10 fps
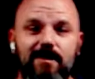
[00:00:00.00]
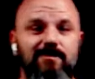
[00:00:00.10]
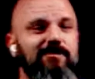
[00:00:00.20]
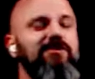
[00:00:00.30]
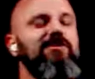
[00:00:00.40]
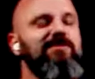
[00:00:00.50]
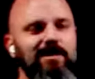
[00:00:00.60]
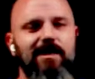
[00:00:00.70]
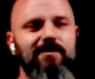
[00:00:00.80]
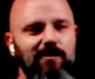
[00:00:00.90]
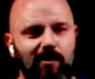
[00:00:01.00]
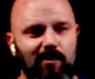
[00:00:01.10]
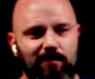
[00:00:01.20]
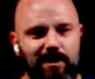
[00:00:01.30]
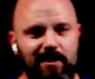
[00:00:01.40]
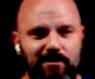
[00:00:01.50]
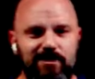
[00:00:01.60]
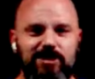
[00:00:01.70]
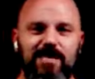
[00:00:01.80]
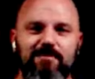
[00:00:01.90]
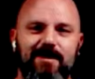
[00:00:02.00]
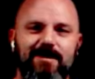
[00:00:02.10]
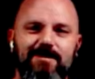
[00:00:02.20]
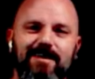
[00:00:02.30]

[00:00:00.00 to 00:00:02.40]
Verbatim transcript: So you're just going to have to call me and we can chat about it.